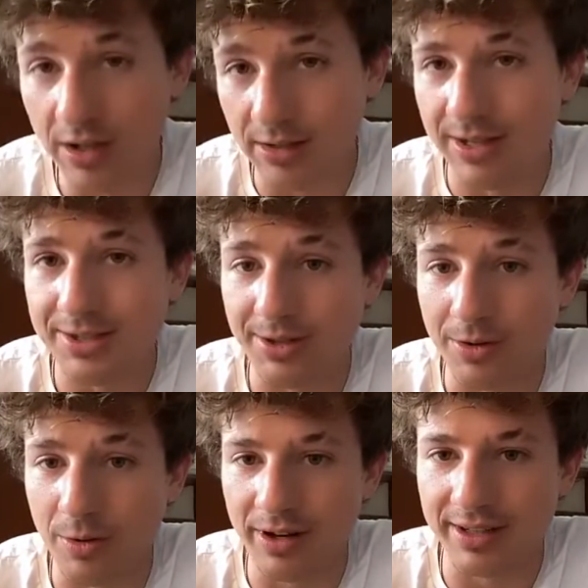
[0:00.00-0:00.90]
A cluster
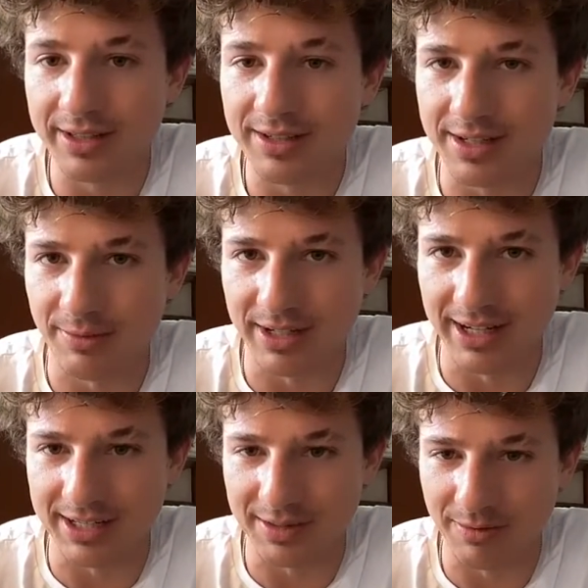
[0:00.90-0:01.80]
chord, someone
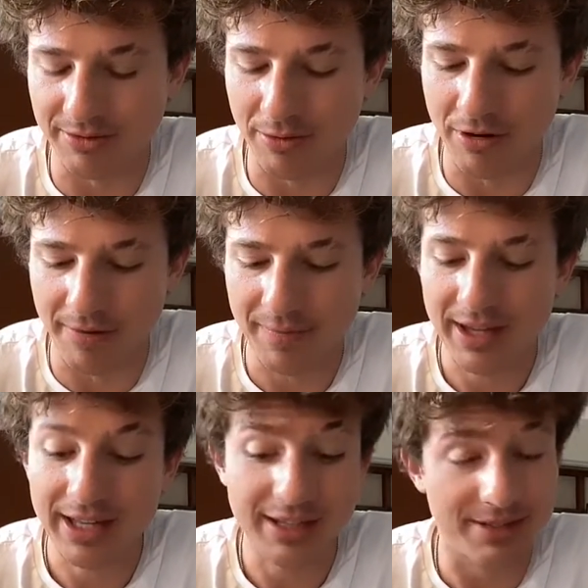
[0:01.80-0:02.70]
asked before,
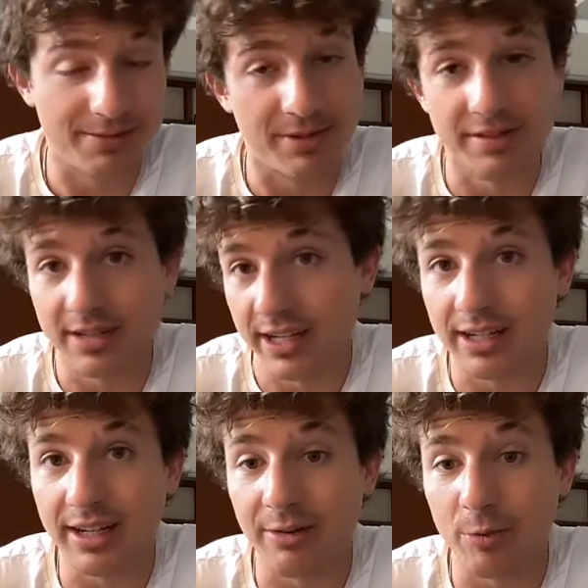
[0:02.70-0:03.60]
is when you
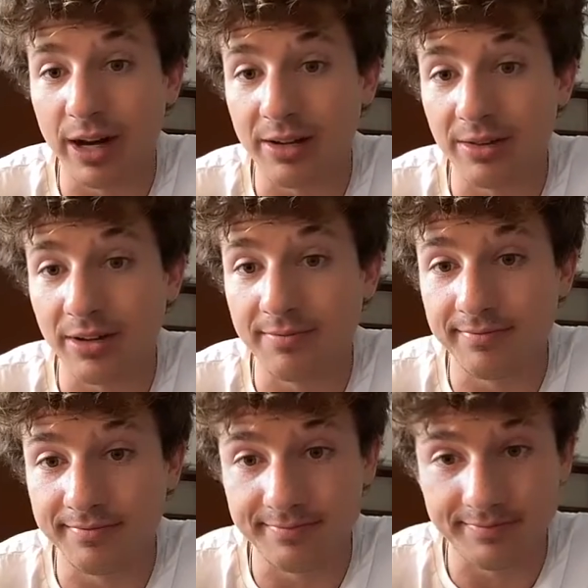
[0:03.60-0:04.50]
take a regular